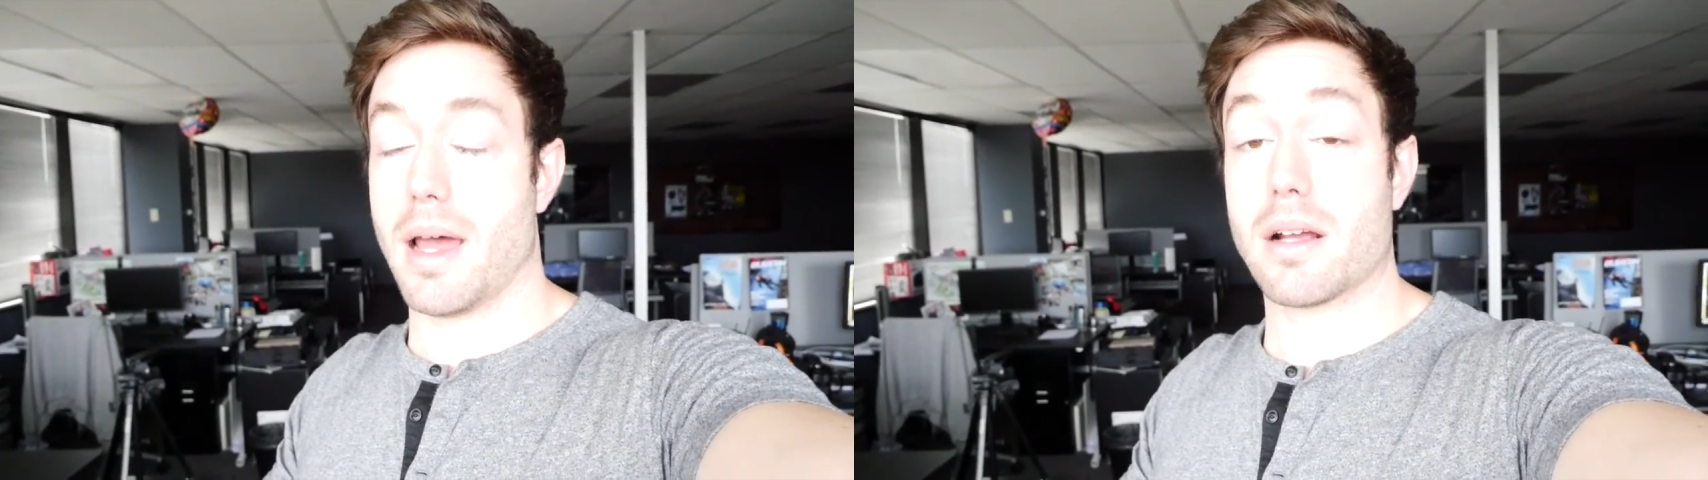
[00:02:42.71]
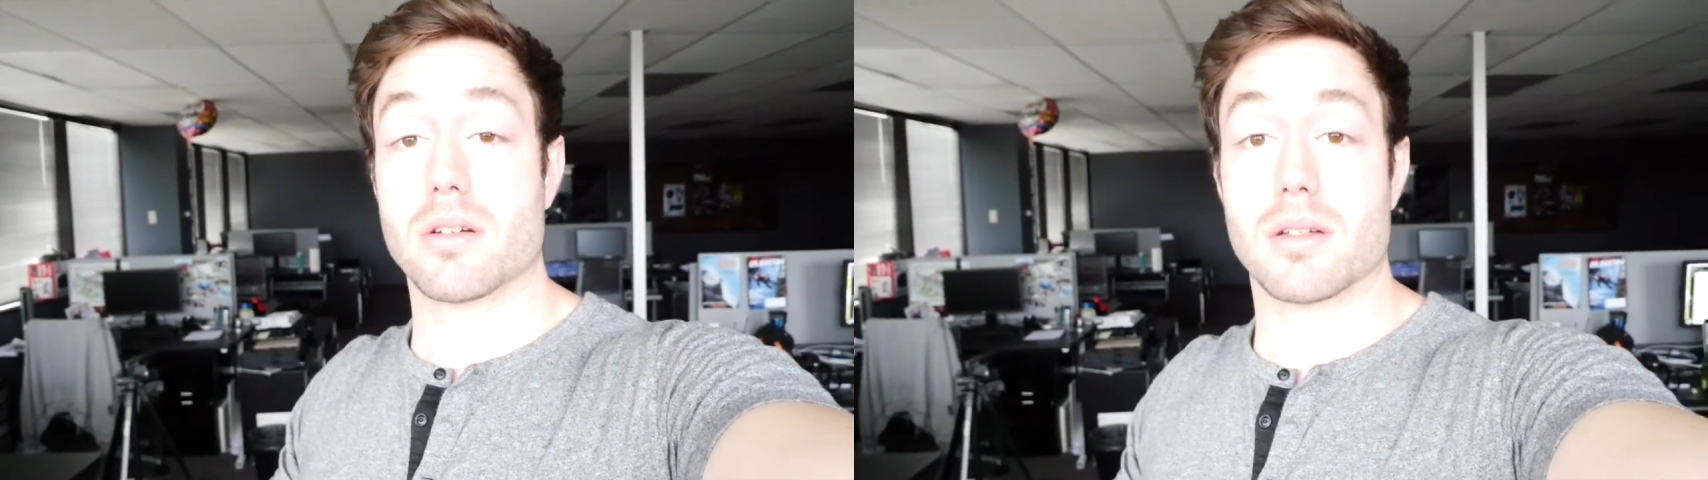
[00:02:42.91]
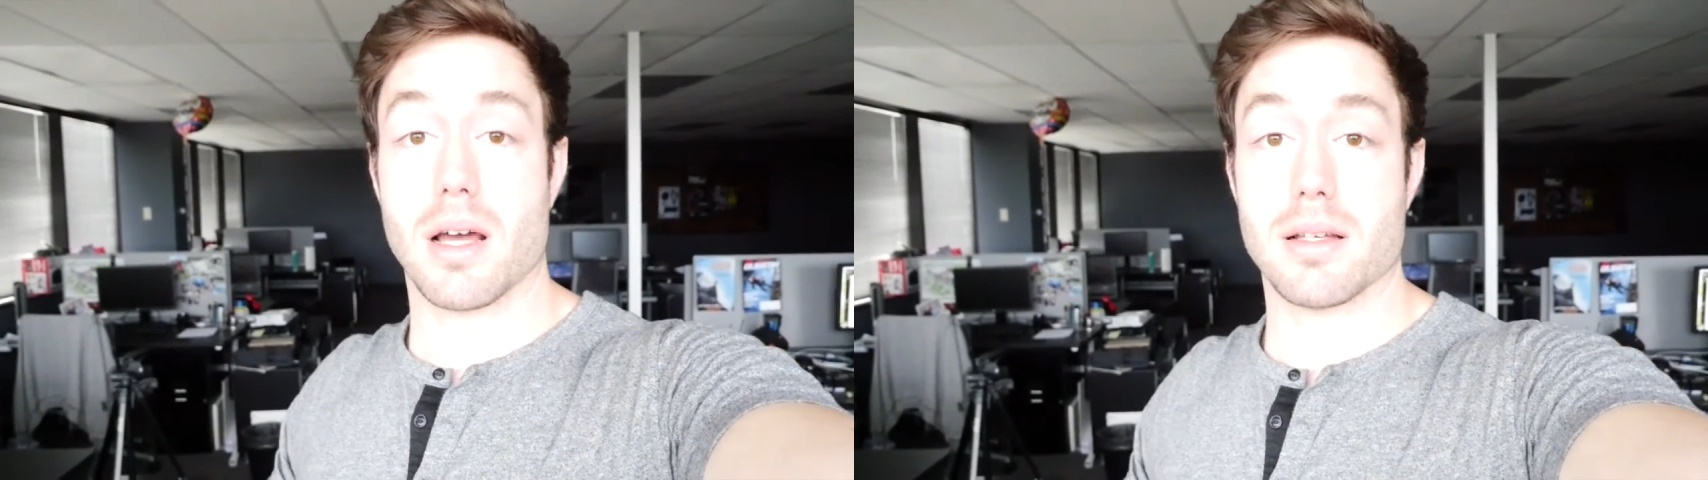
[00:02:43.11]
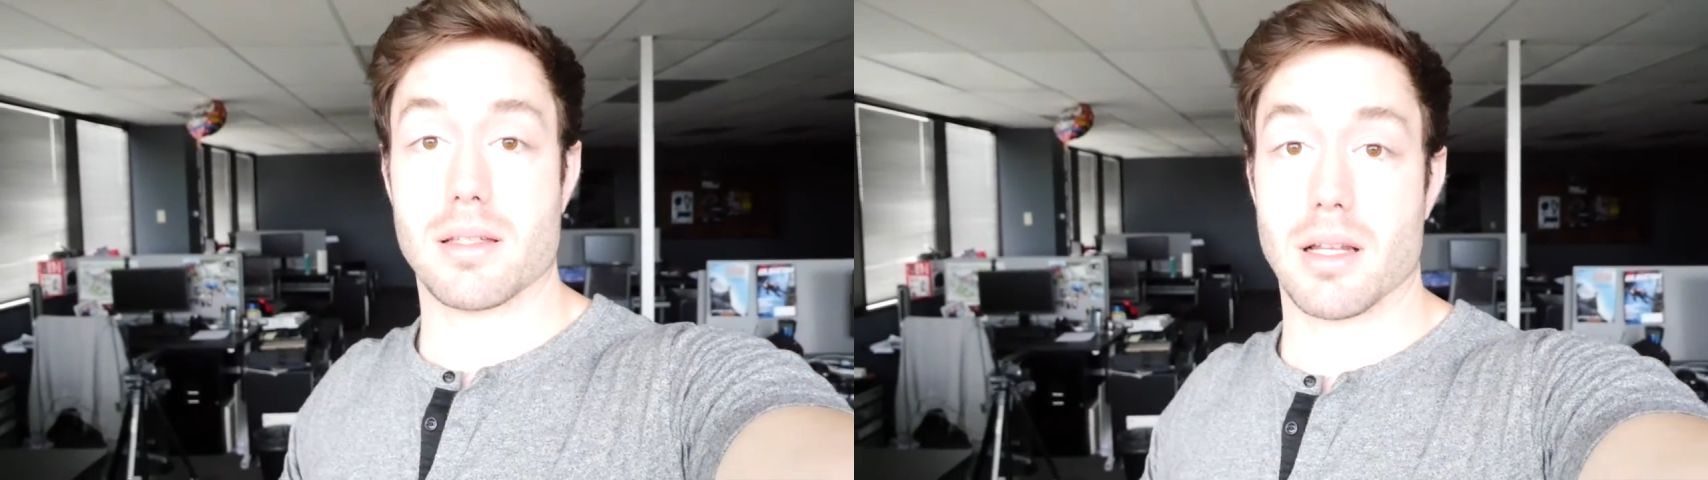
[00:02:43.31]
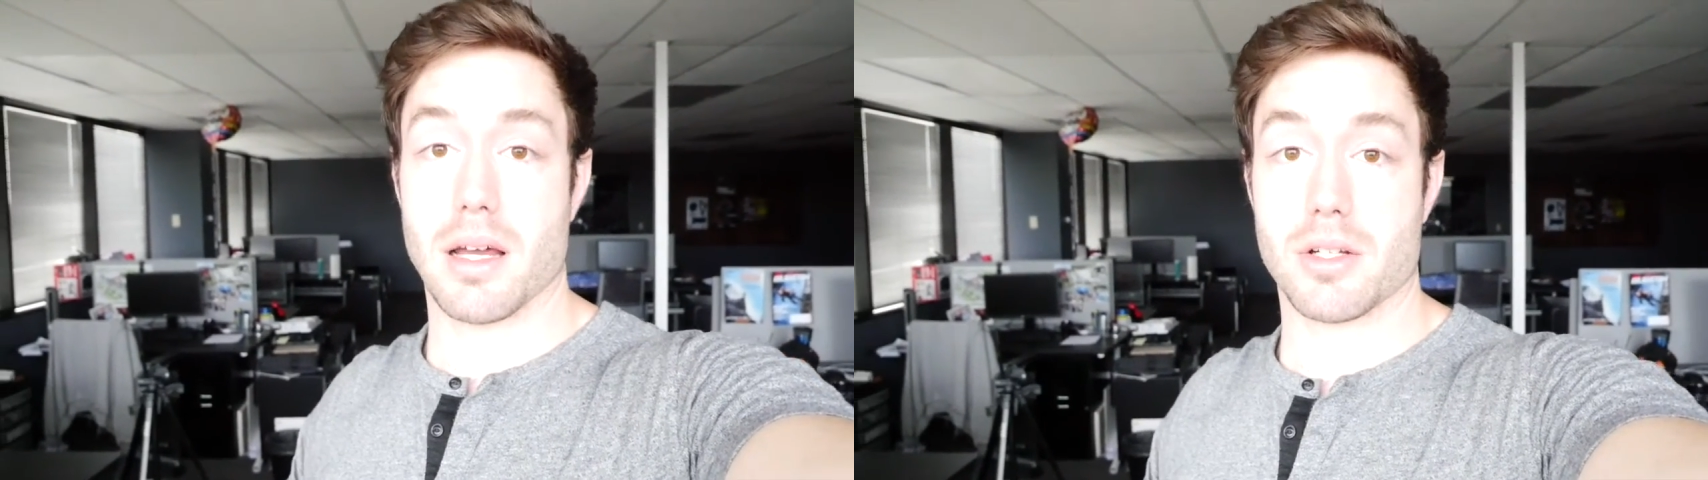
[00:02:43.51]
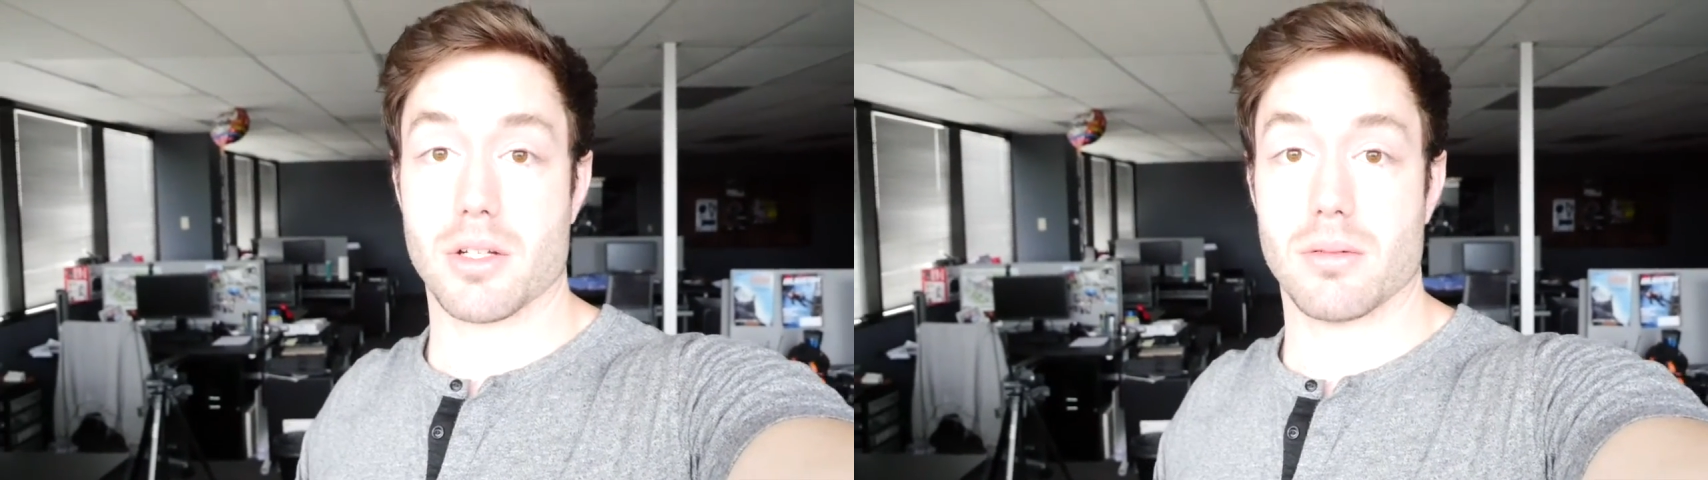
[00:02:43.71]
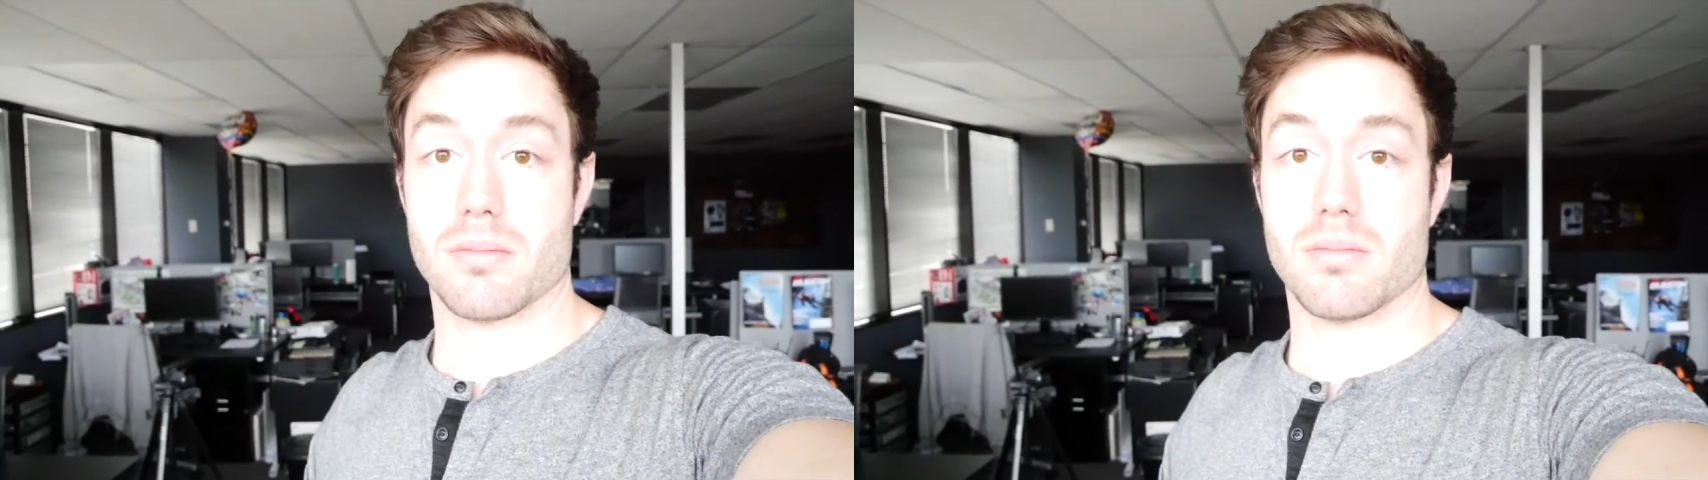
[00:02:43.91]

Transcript: exercise selection.